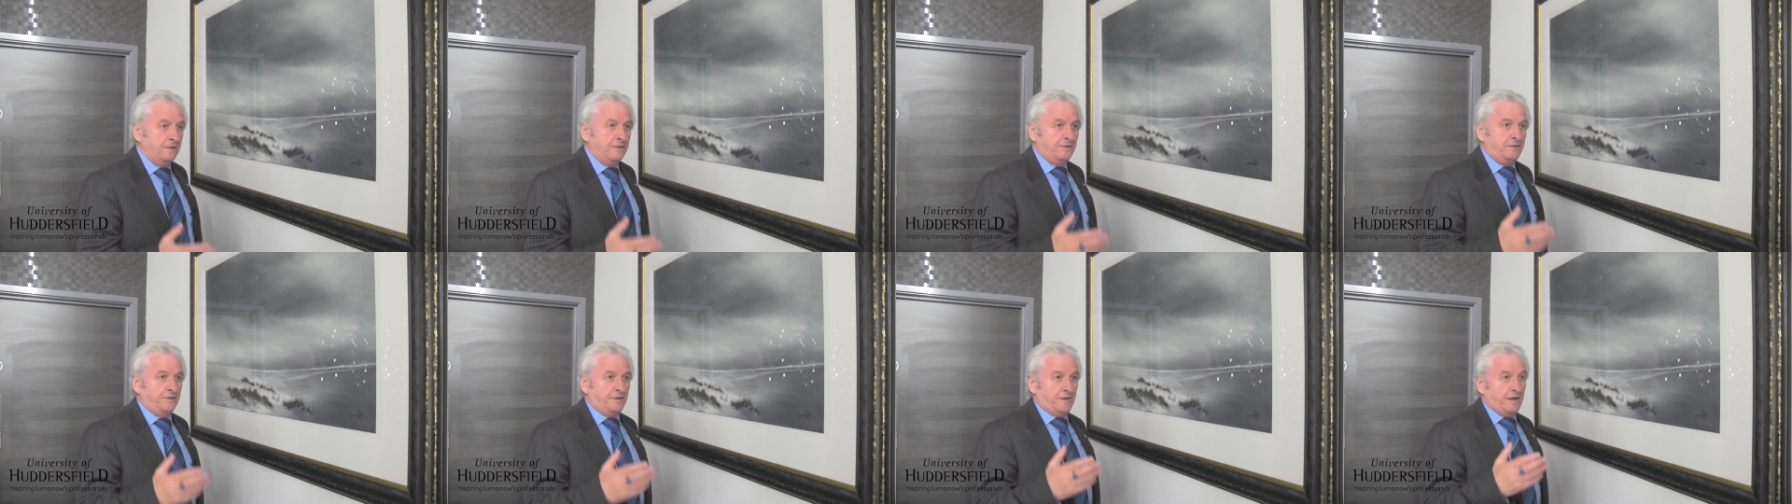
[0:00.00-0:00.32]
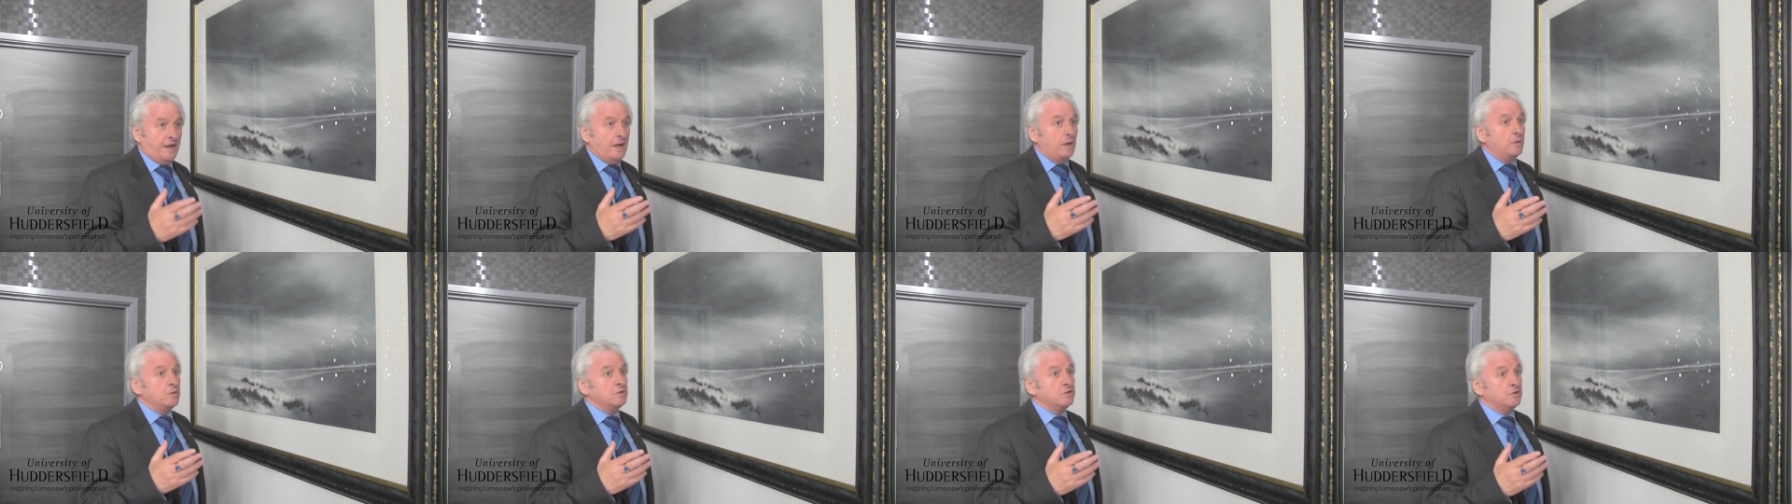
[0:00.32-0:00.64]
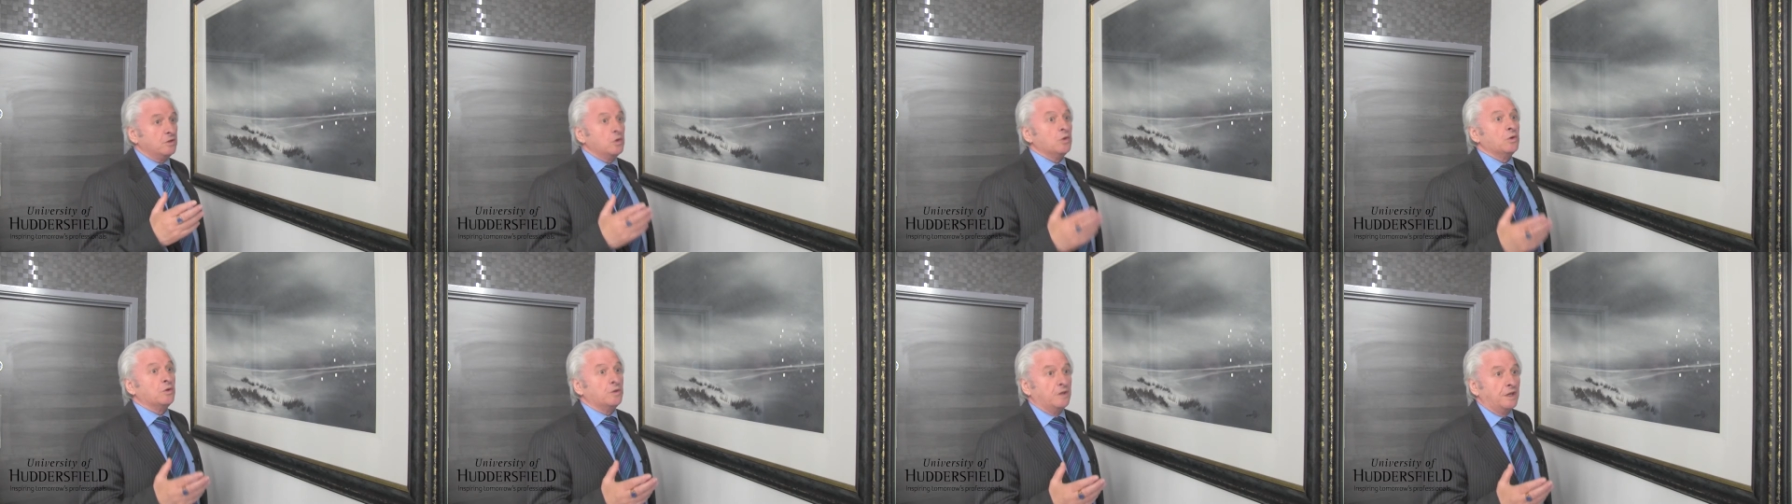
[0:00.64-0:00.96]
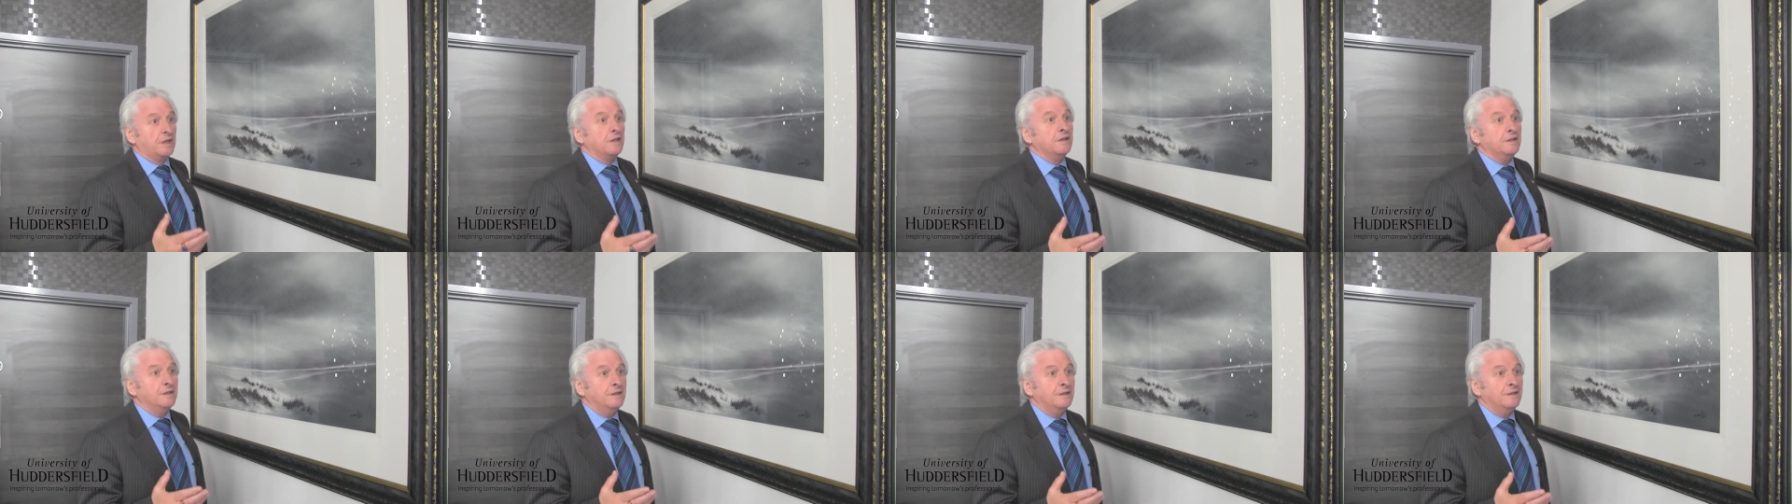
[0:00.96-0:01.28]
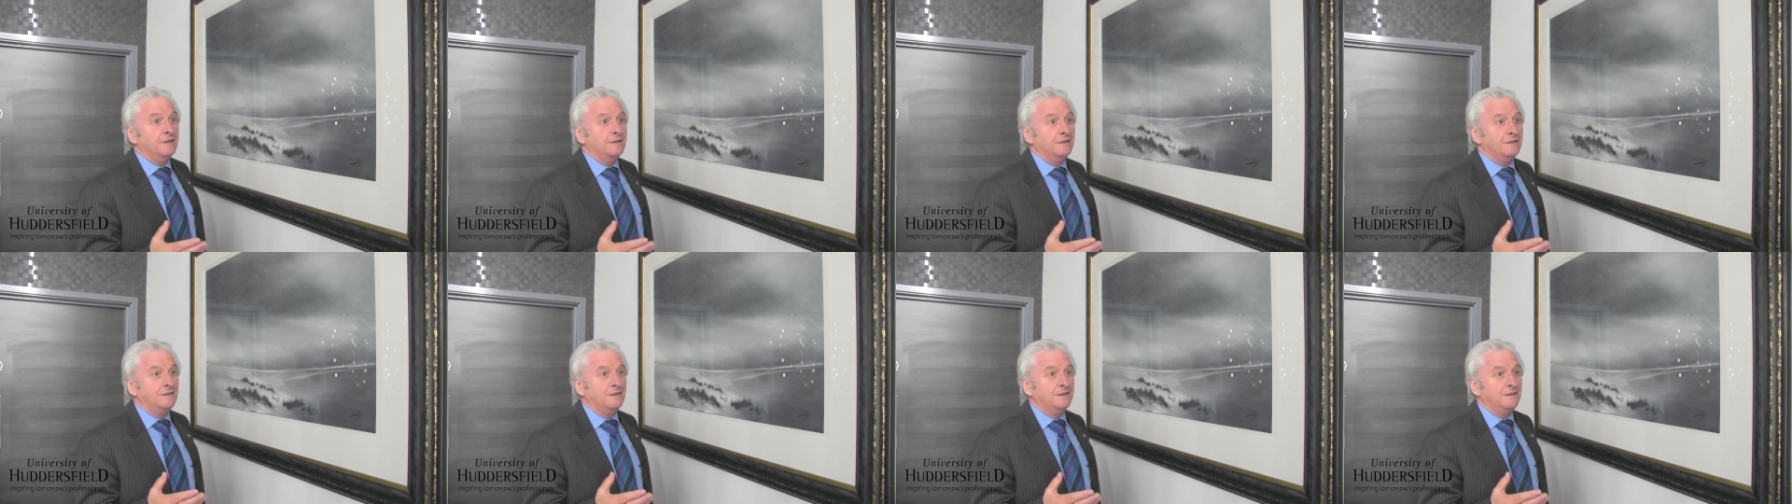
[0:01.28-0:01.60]
three hours looking
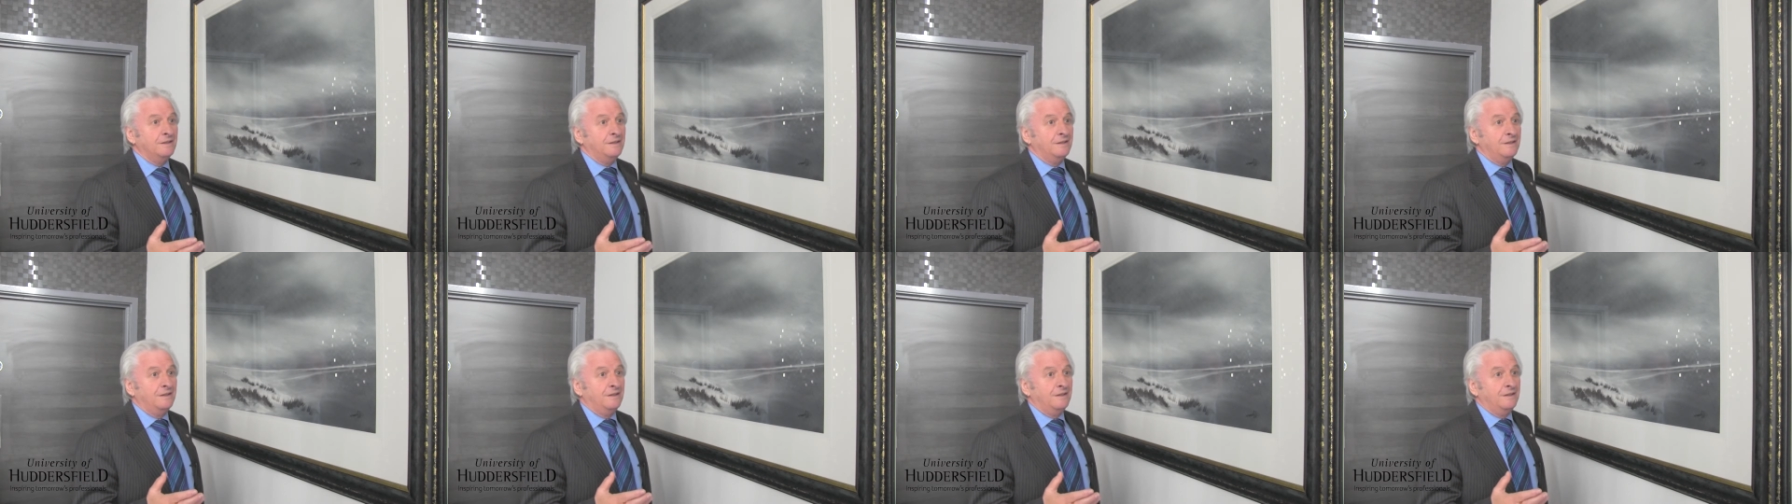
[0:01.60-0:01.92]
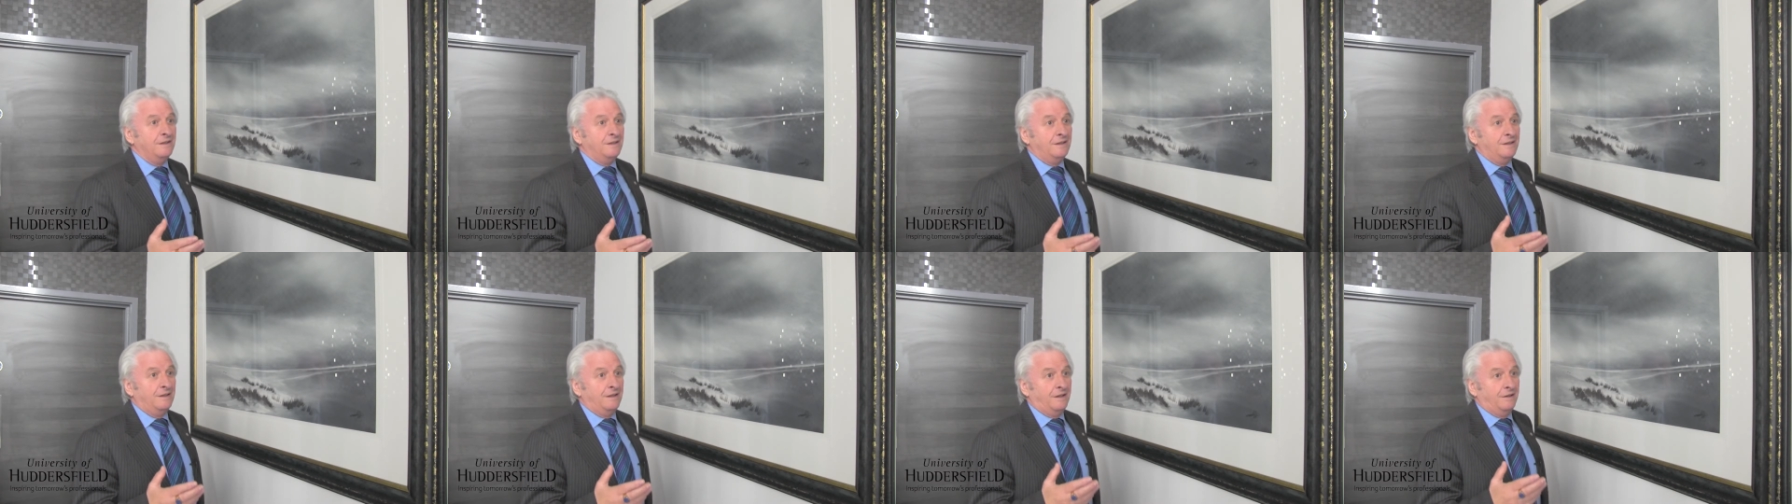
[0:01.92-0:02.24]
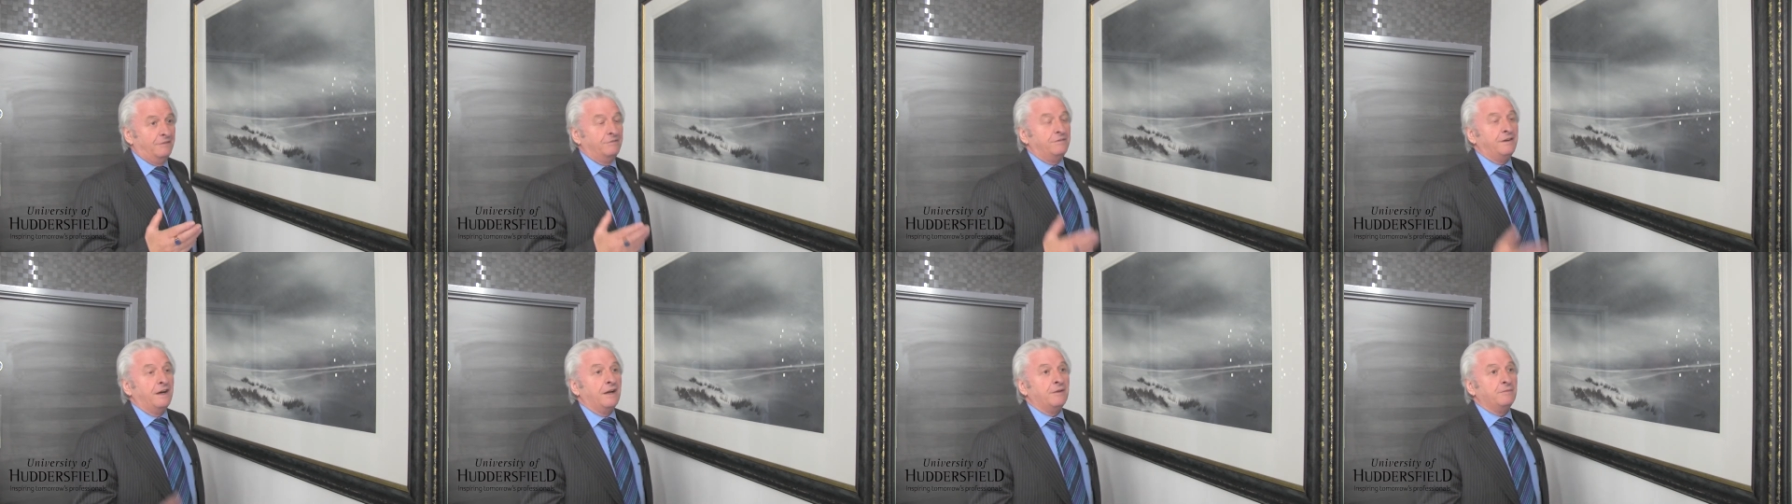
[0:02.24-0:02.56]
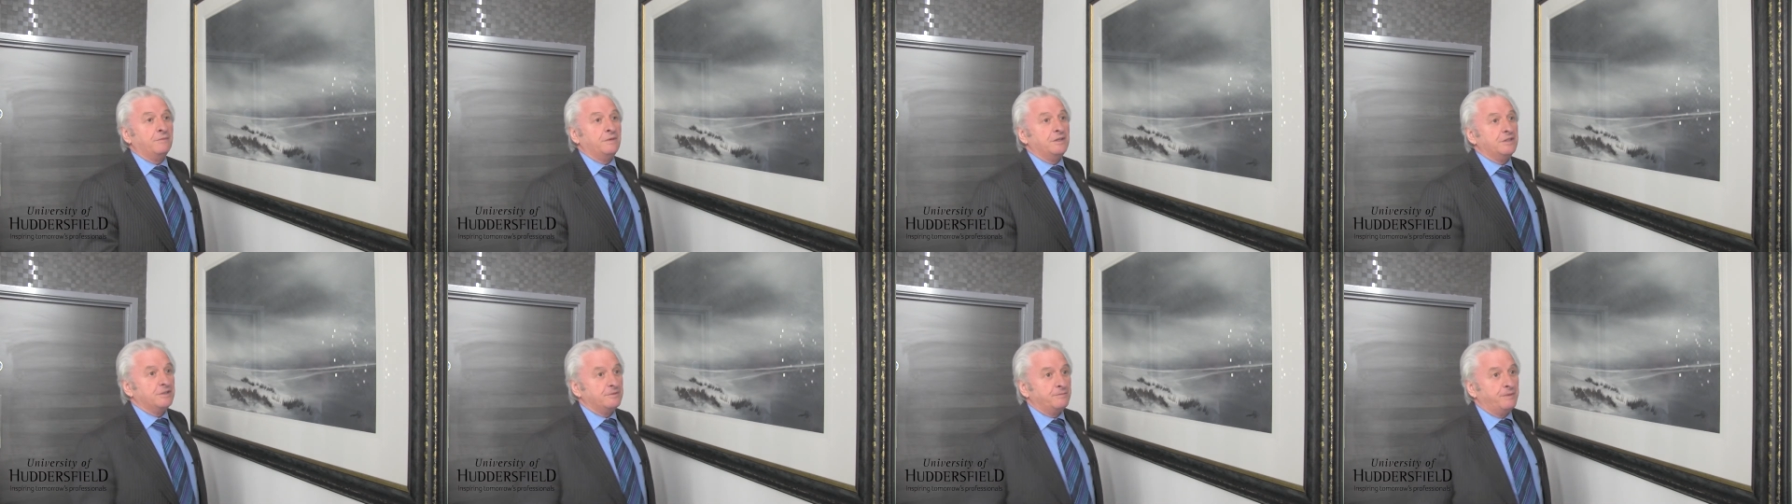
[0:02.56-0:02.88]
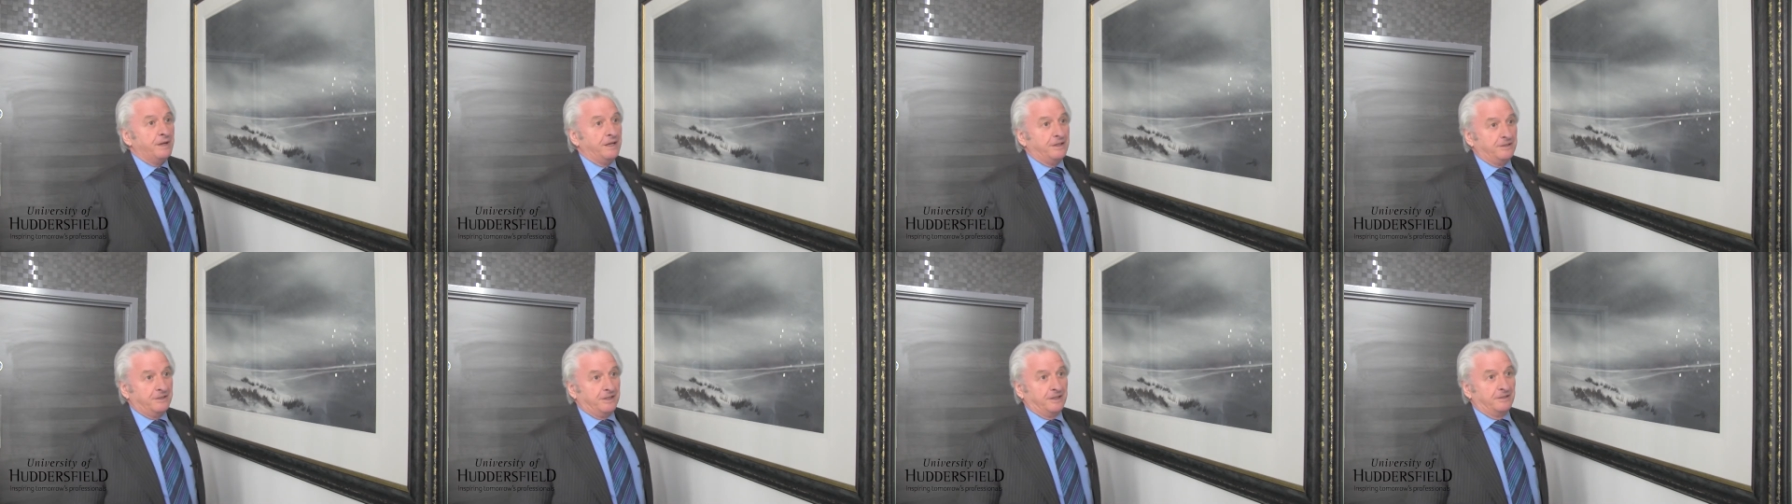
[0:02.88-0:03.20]
and five minutes
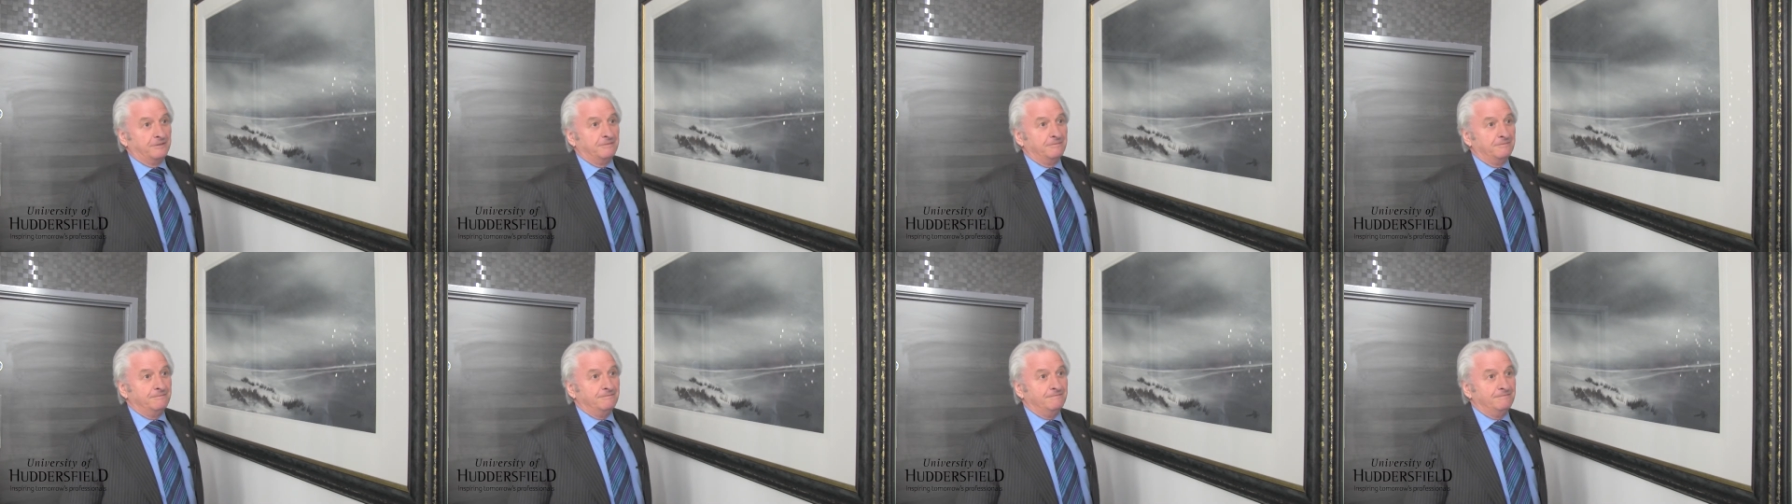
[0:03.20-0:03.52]
painting,